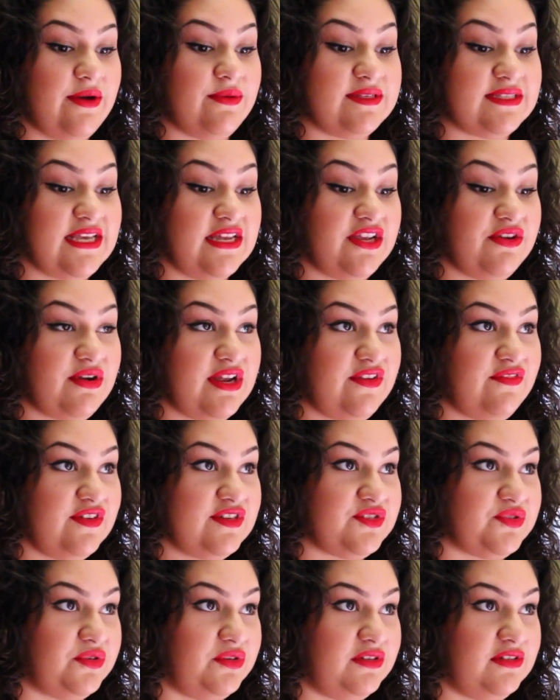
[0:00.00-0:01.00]
I was getting ready
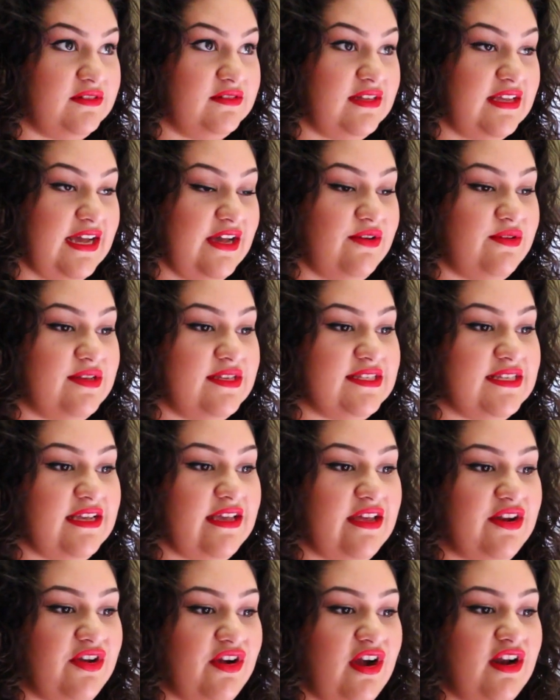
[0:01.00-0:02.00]
for school. I was in
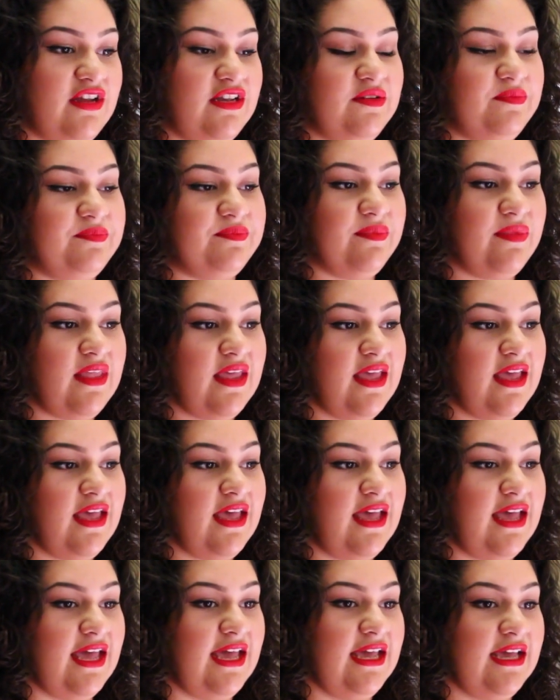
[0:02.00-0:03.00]
kindergarten,
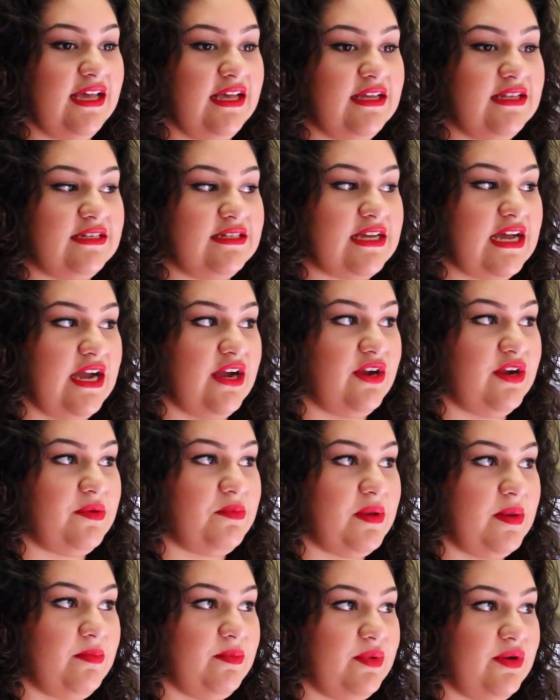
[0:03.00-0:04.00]
and I
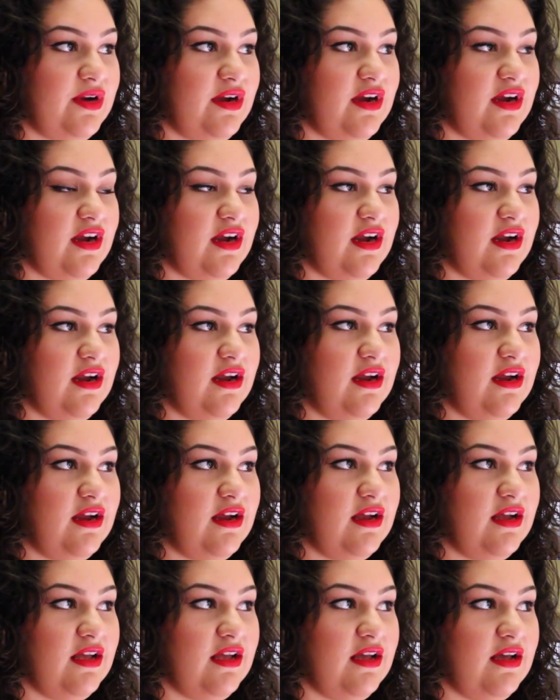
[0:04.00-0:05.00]
remember
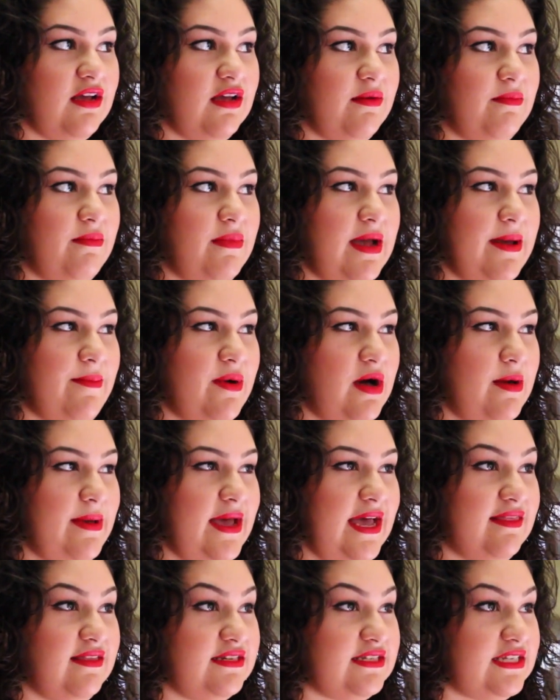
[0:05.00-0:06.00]
my mom
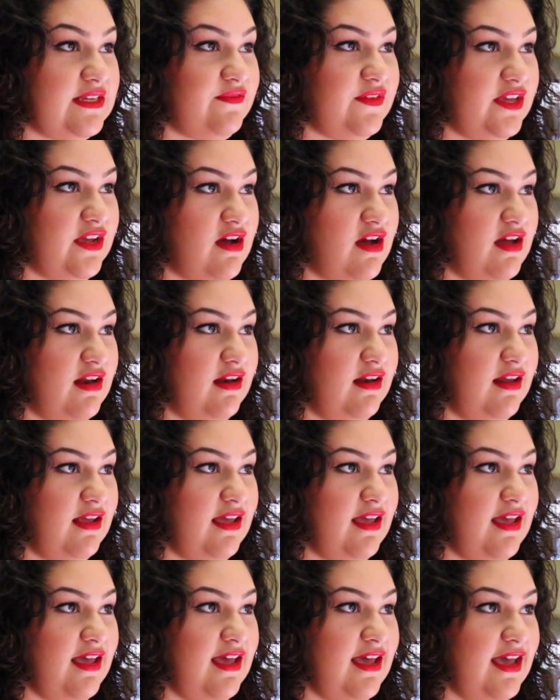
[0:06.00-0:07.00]
had the TV on,
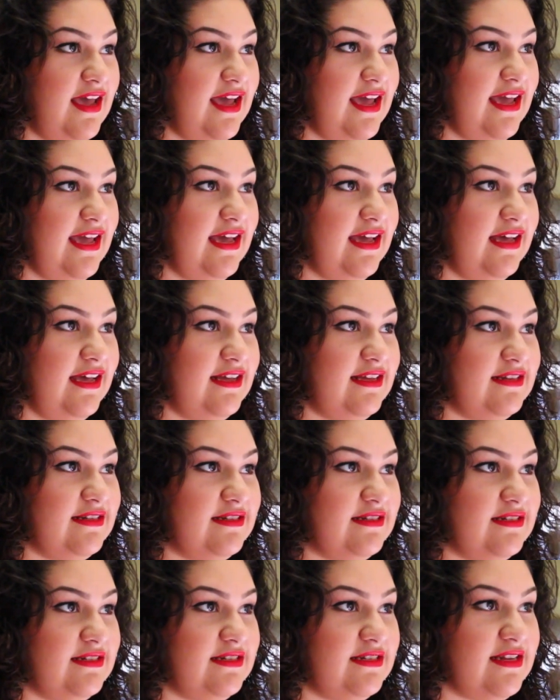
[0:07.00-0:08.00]

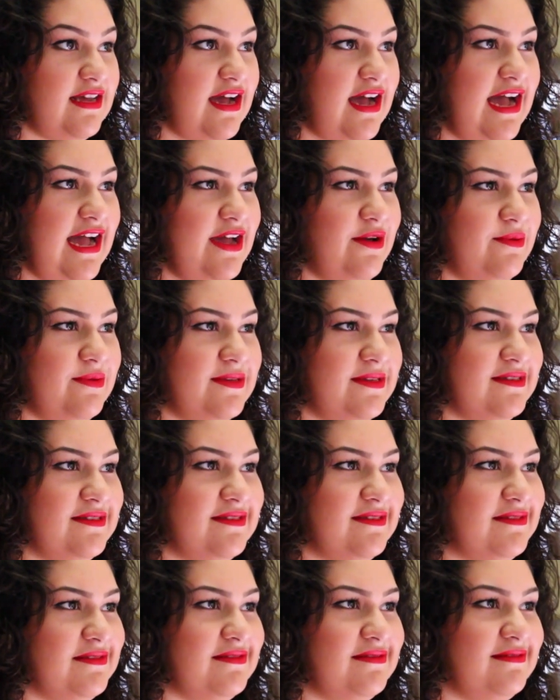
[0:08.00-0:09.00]
and I
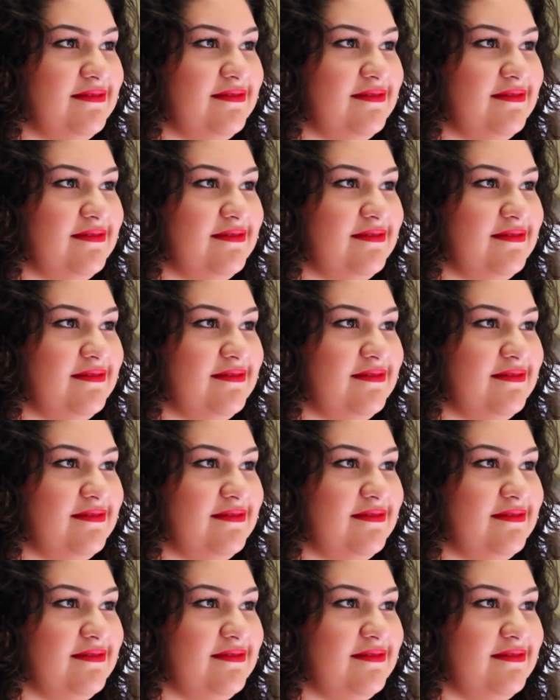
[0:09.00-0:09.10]
was